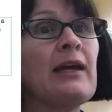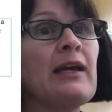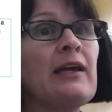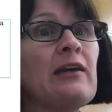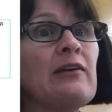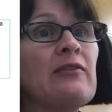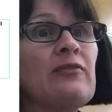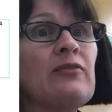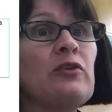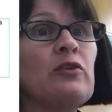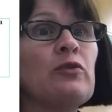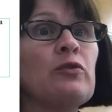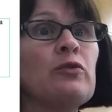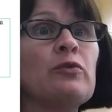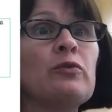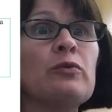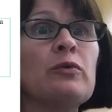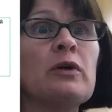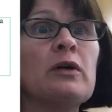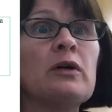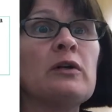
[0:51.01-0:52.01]
If
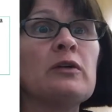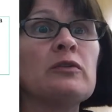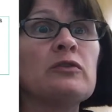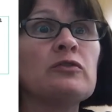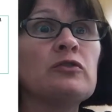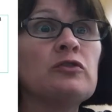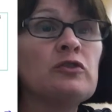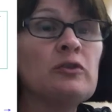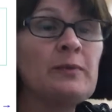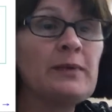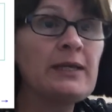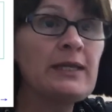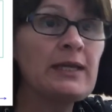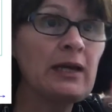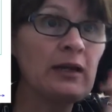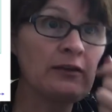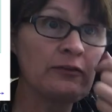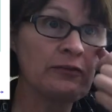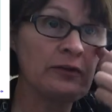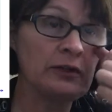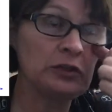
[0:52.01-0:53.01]
you zoom in
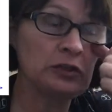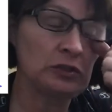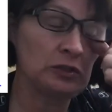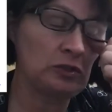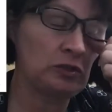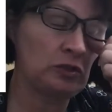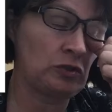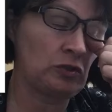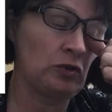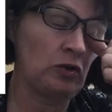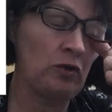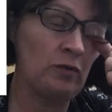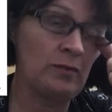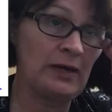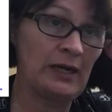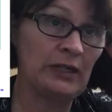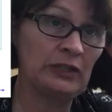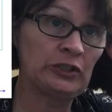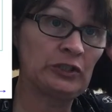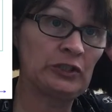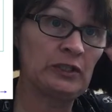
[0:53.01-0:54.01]
on a function so
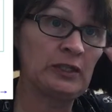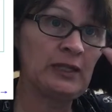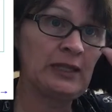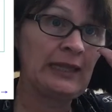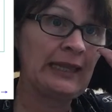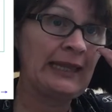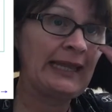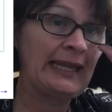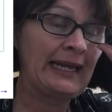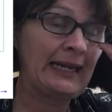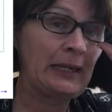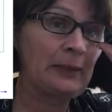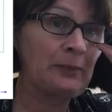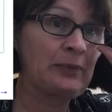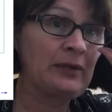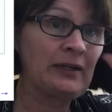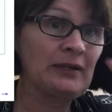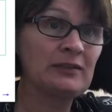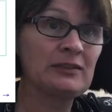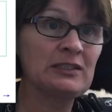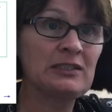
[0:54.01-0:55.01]
much that it
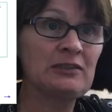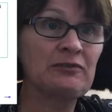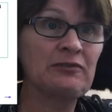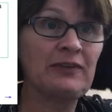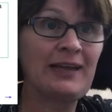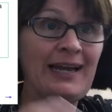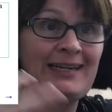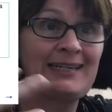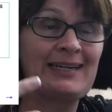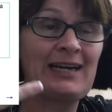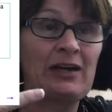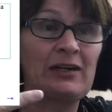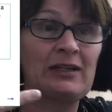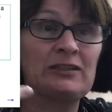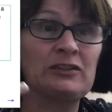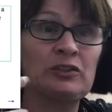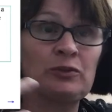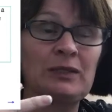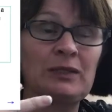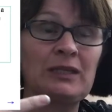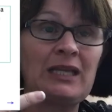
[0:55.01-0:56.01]
appears to flatten out
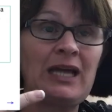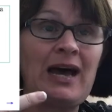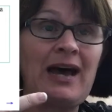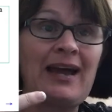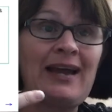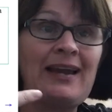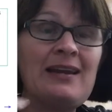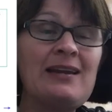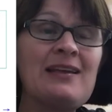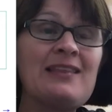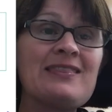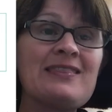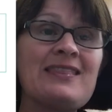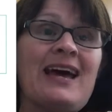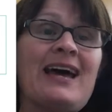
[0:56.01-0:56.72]
into a line,